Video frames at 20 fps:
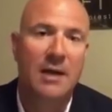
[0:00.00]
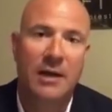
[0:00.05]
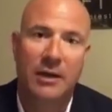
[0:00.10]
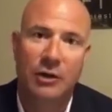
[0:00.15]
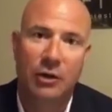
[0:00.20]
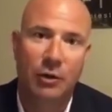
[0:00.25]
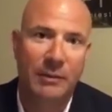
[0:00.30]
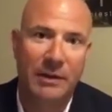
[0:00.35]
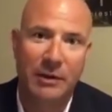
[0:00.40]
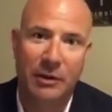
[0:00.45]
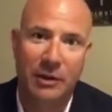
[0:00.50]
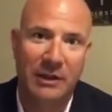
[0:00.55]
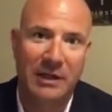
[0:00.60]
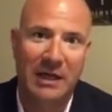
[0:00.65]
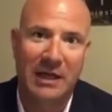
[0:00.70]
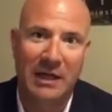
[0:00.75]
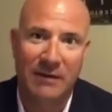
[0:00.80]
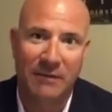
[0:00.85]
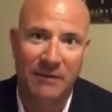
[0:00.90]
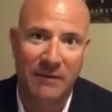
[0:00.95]
You'll be
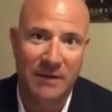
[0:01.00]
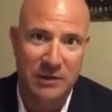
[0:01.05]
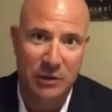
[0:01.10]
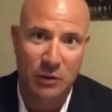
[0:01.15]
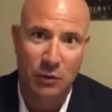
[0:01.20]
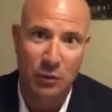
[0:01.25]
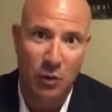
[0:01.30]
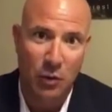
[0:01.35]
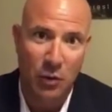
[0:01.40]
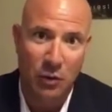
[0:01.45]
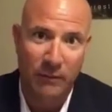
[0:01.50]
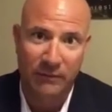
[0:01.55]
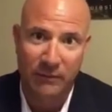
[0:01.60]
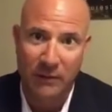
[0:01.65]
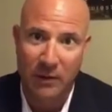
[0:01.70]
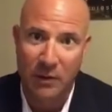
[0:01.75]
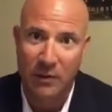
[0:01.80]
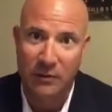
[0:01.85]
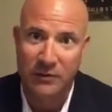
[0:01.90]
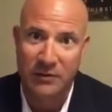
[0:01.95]
looking at physical gold
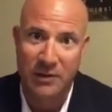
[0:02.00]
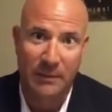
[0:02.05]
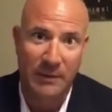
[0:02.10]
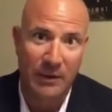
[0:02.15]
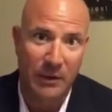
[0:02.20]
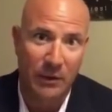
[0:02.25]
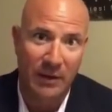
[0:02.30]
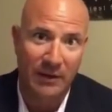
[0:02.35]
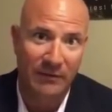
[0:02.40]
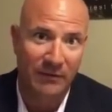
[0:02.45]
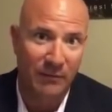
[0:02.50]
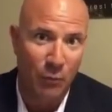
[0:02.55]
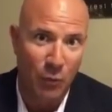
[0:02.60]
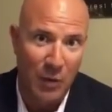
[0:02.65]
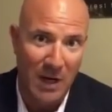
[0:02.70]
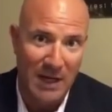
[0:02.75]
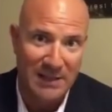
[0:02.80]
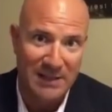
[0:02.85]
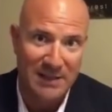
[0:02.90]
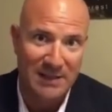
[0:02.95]
flows. They'll be going from
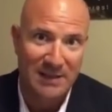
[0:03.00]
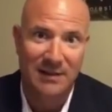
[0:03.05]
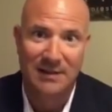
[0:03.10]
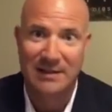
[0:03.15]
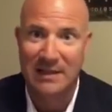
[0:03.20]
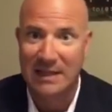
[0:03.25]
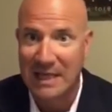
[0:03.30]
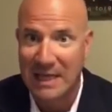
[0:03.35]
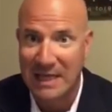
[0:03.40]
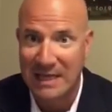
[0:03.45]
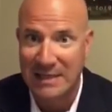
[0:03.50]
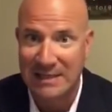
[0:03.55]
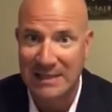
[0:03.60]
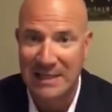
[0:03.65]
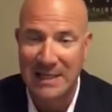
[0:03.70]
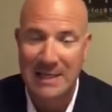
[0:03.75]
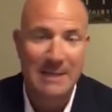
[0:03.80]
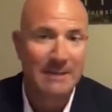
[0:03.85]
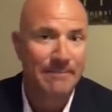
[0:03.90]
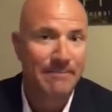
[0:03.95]
west to east.